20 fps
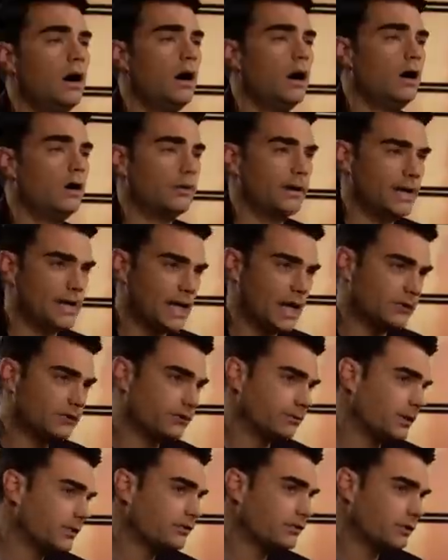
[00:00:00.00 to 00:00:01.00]
Alrighty,
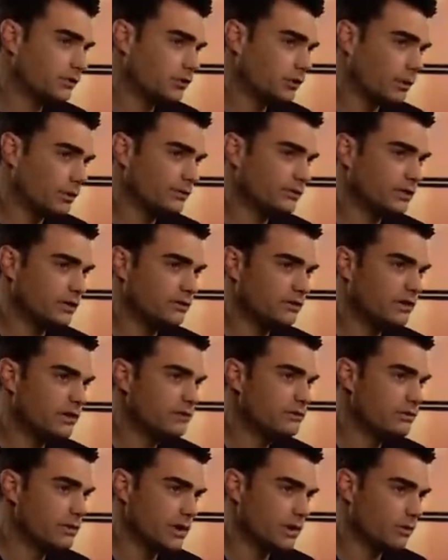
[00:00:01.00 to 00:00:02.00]
guys, the rest of the show is
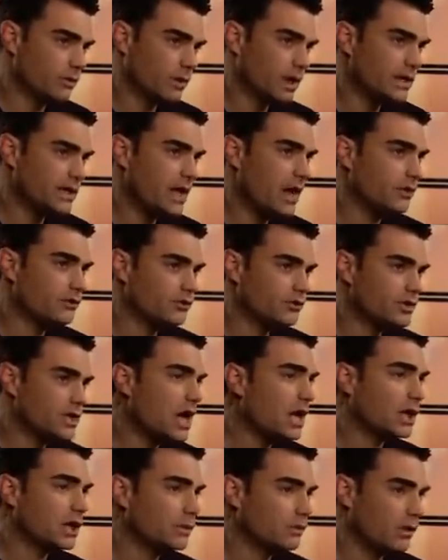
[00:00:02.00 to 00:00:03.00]
continuing right now. You're
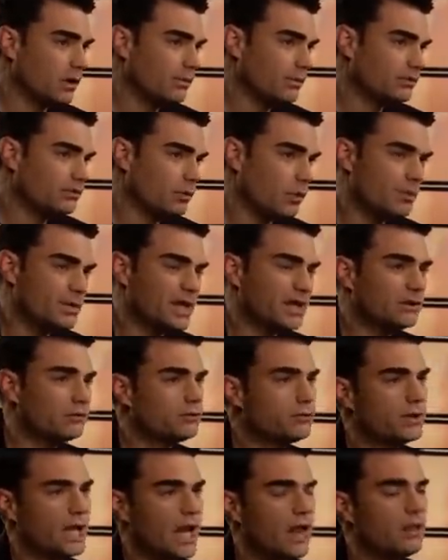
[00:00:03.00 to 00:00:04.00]
not going to want to miss it. We'll be
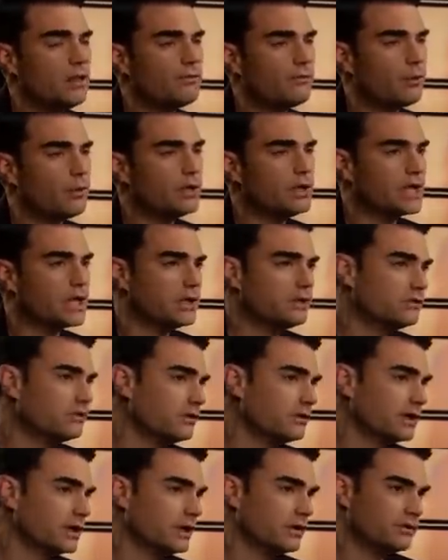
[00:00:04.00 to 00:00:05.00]
getting to California
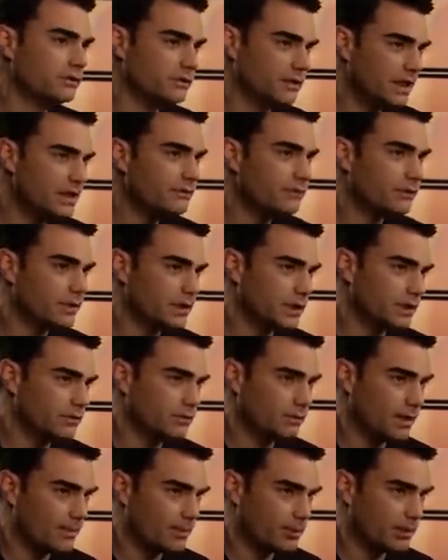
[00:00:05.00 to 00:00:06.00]
considering
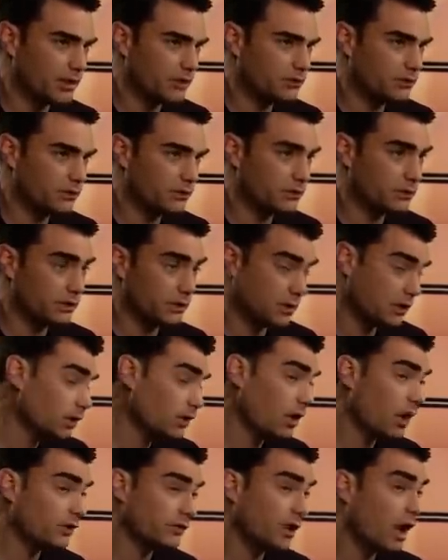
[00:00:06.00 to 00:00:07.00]
slavery reparations
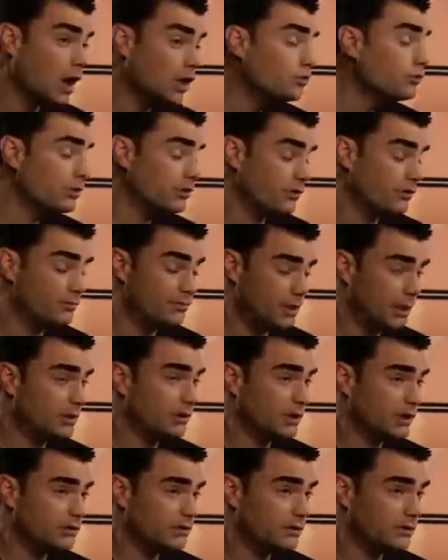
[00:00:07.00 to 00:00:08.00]
could cost hundreds of
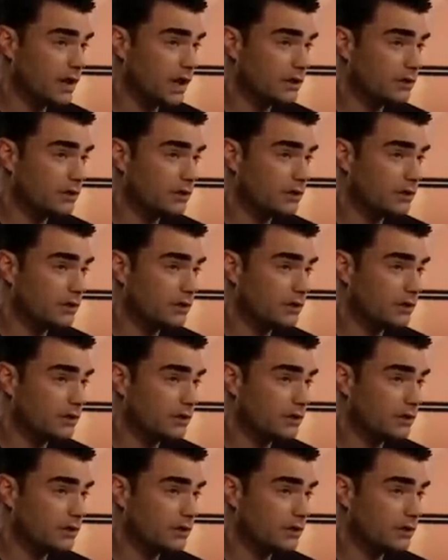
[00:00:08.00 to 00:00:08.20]
billions of